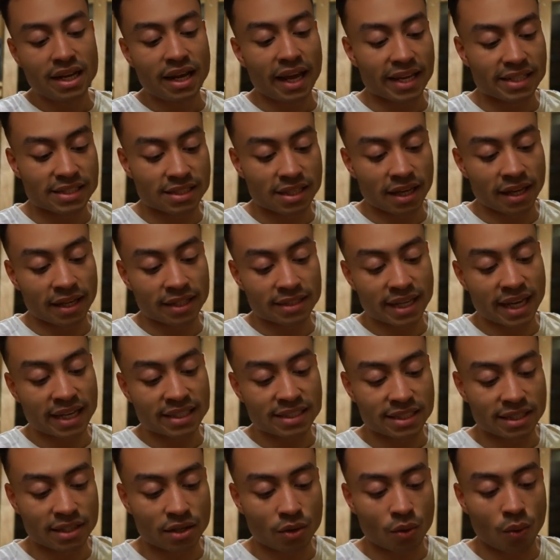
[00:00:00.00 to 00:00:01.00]
is that it's
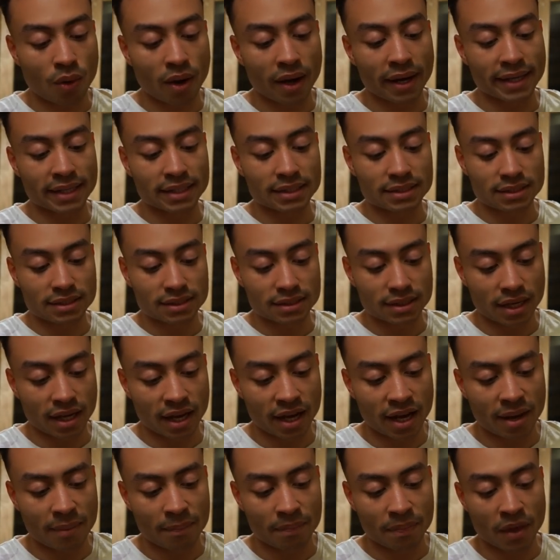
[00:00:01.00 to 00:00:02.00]
actually quite
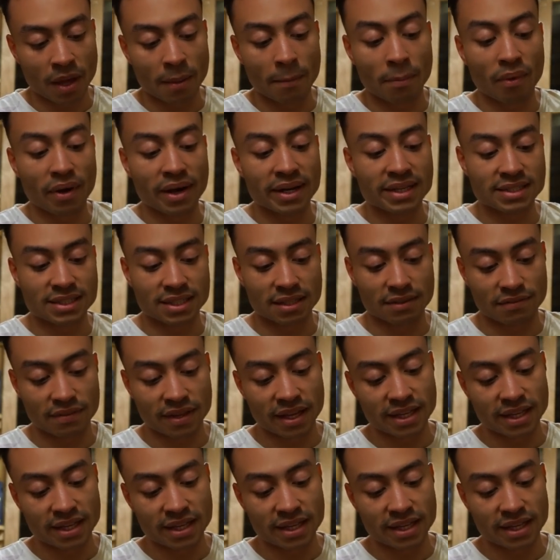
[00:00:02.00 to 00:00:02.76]
abrasive.